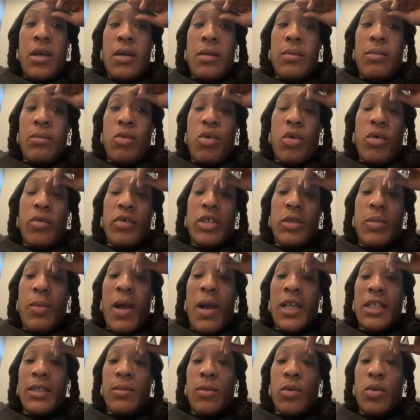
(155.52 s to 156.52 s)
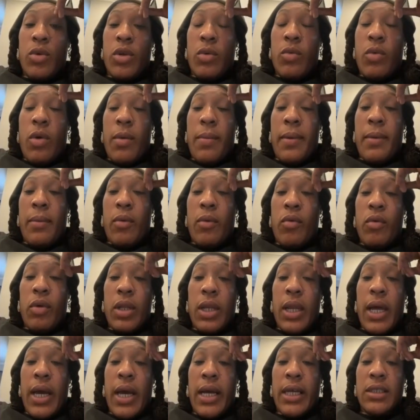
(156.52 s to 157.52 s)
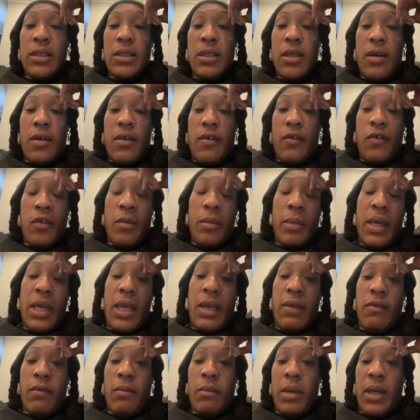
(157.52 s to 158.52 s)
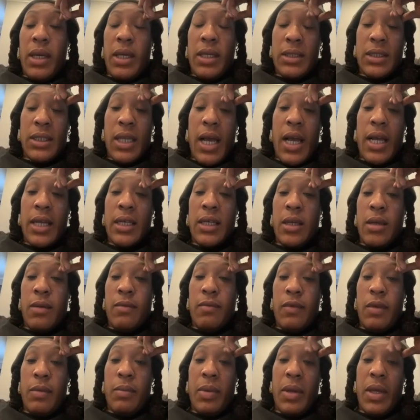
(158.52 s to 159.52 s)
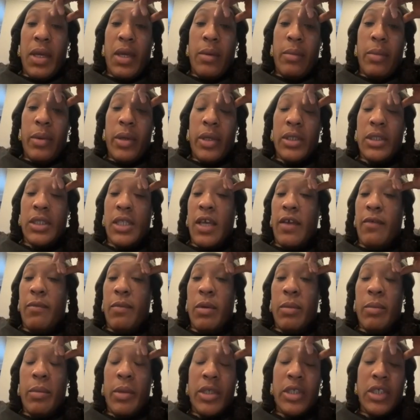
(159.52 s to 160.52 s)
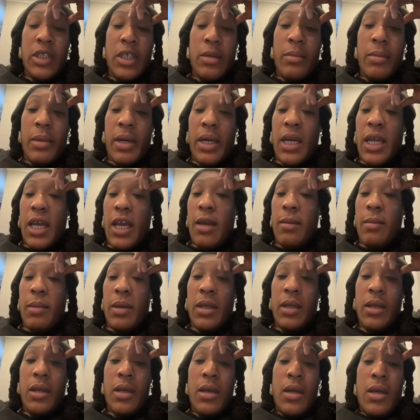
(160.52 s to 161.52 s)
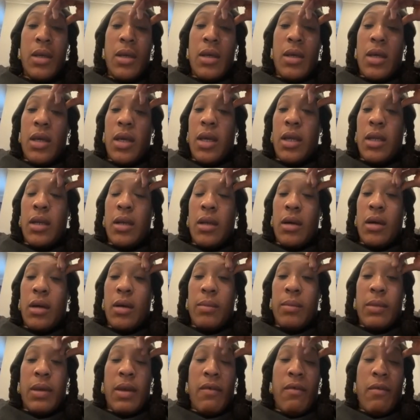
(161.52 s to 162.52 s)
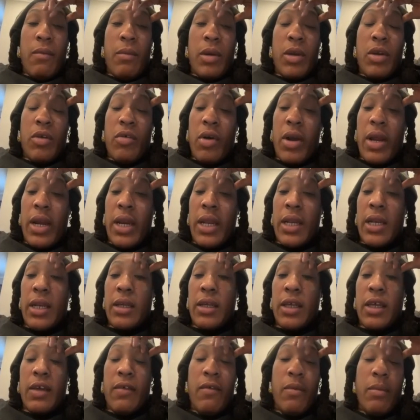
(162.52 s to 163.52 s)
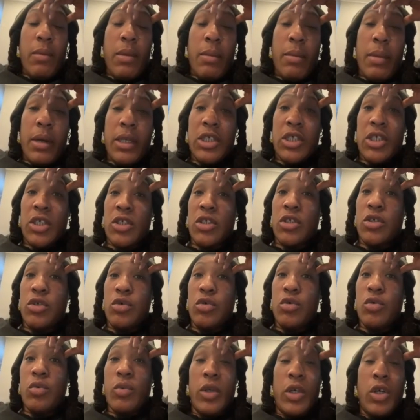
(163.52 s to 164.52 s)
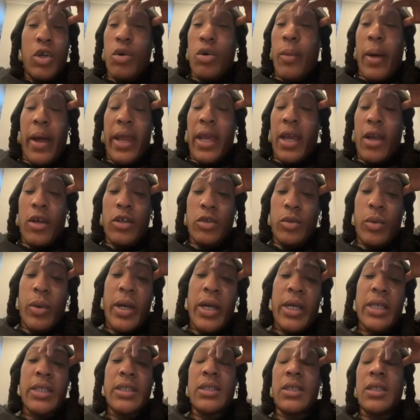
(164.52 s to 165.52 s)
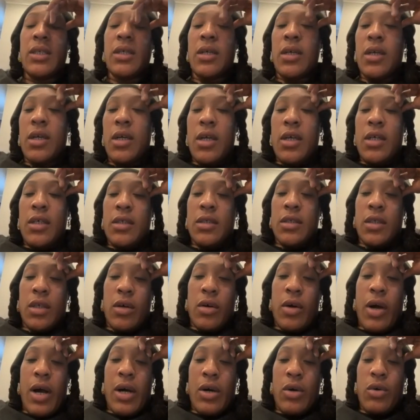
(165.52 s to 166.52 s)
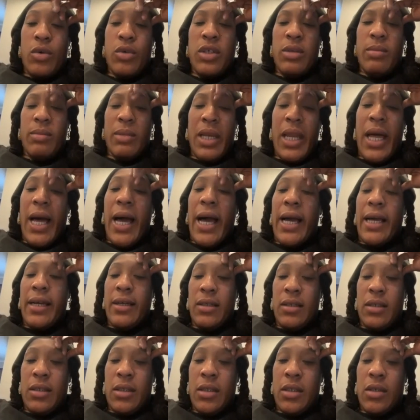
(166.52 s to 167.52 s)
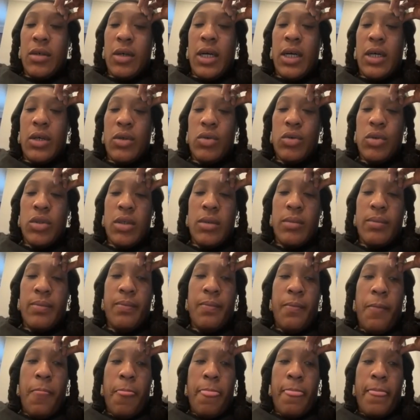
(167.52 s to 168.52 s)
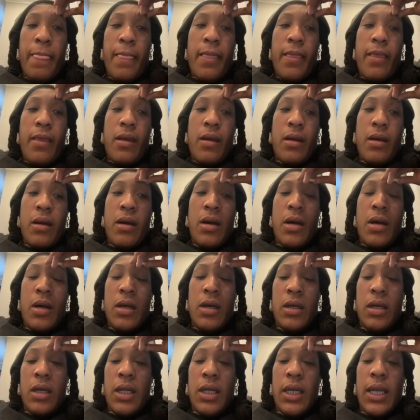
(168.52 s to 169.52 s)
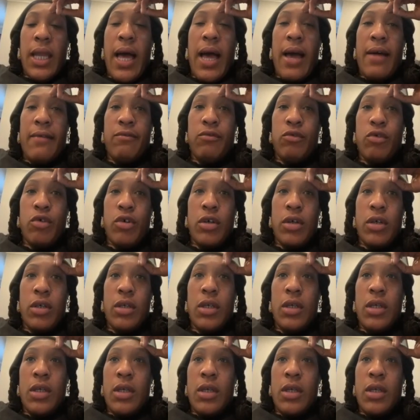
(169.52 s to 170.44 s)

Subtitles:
more responsible than what people realize for me even being signed to MVP, because they've been mentioning my name and giving me credit and giving me my just due when nobody else was. So I owe them a lot. You know, I owe them a lot for